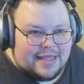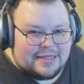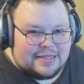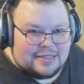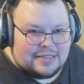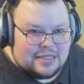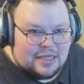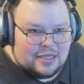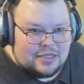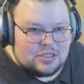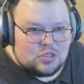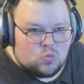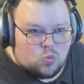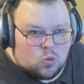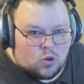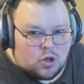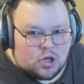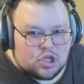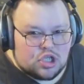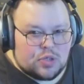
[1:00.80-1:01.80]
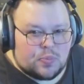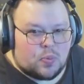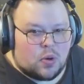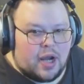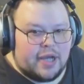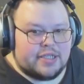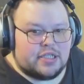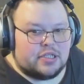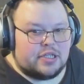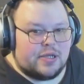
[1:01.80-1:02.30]
It does work
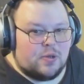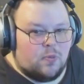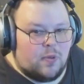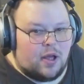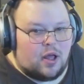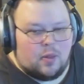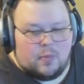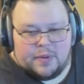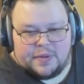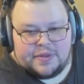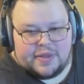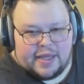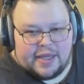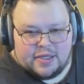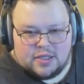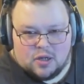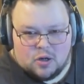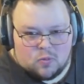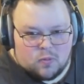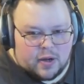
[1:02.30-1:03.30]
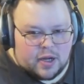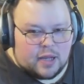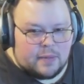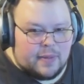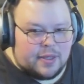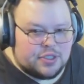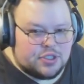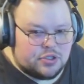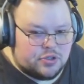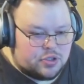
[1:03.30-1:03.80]
surprisingly well, but they don't
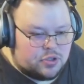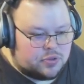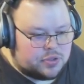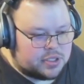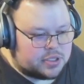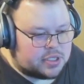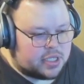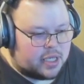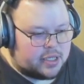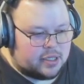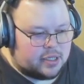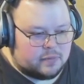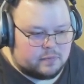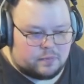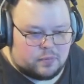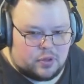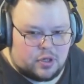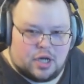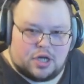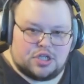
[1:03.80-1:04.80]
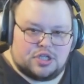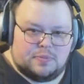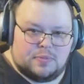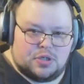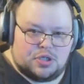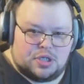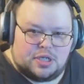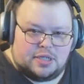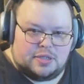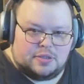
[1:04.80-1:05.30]
recommend you use this on a production
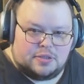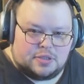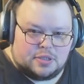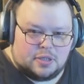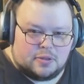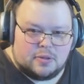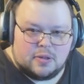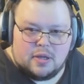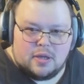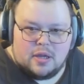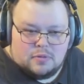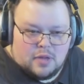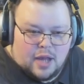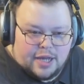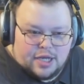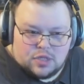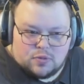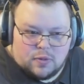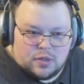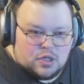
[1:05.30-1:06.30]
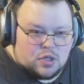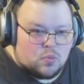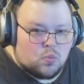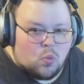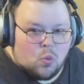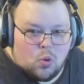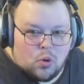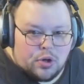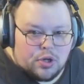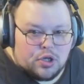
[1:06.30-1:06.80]
machine. So I just wanted to
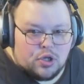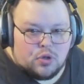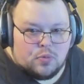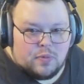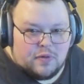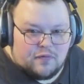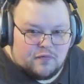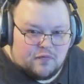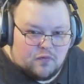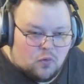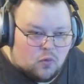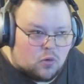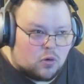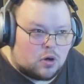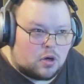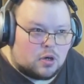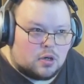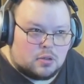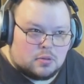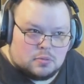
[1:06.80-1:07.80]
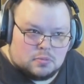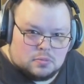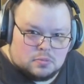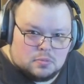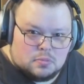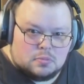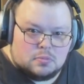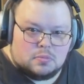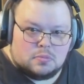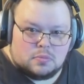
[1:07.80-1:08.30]
warn you before
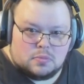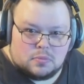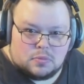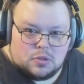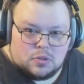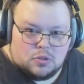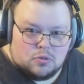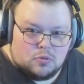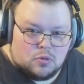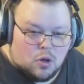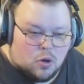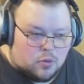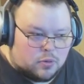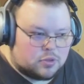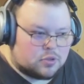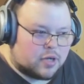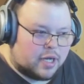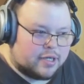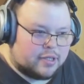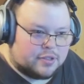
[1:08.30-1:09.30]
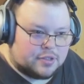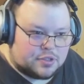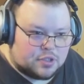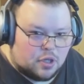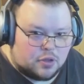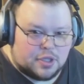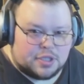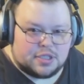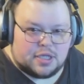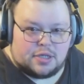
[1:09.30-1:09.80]
you go and try to
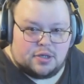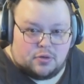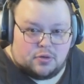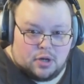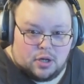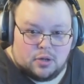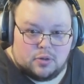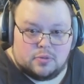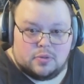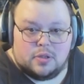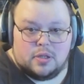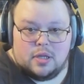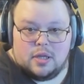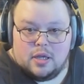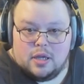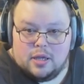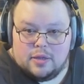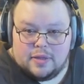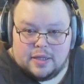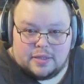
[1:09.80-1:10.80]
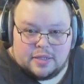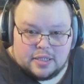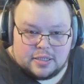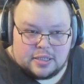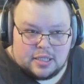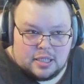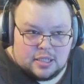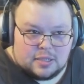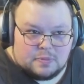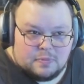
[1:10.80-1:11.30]
install this on your own that
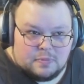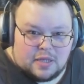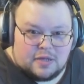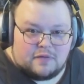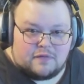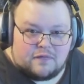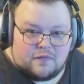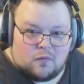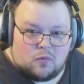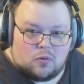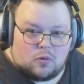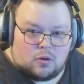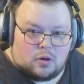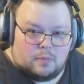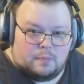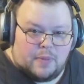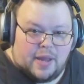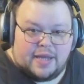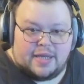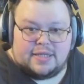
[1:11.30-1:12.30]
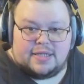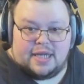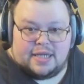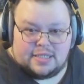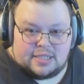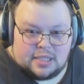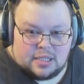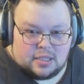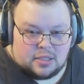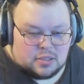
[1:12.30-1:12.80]
this is meant for beta
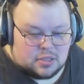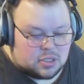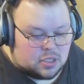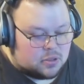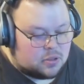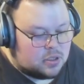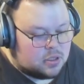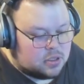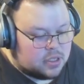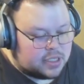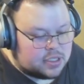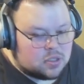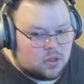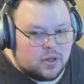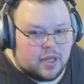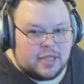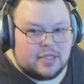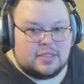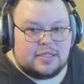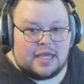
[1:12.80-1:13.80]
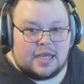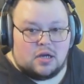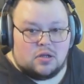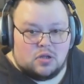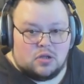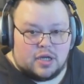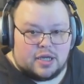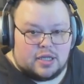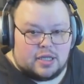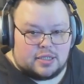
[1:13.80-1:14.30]
testing. So let's go ahead and take a
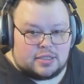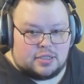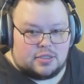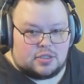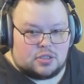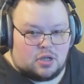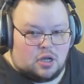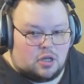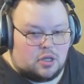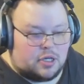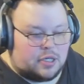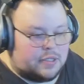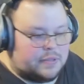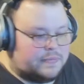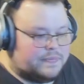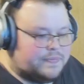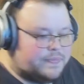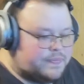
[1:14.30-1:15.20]
look at this installer.